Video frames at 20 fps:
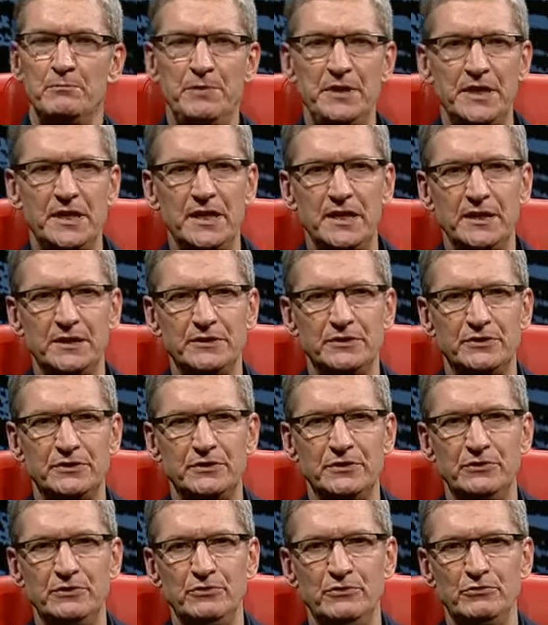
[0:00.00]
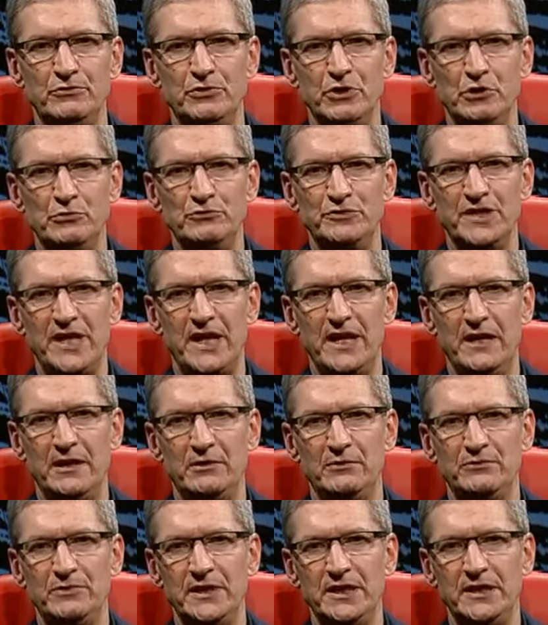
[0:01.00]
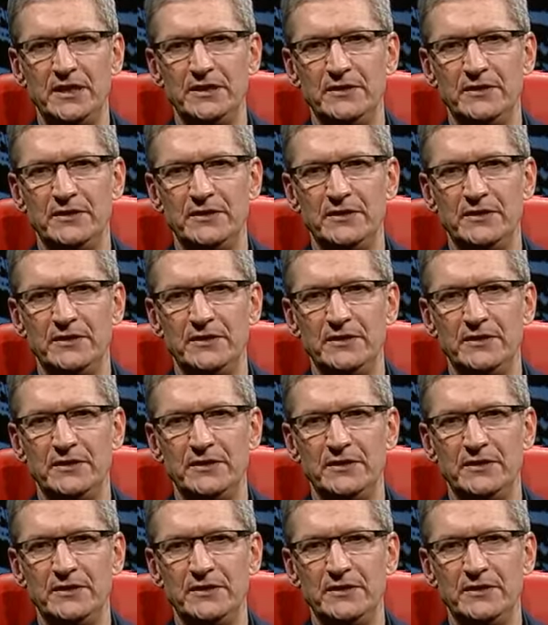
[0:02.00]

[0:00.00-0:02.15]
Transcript: began to go down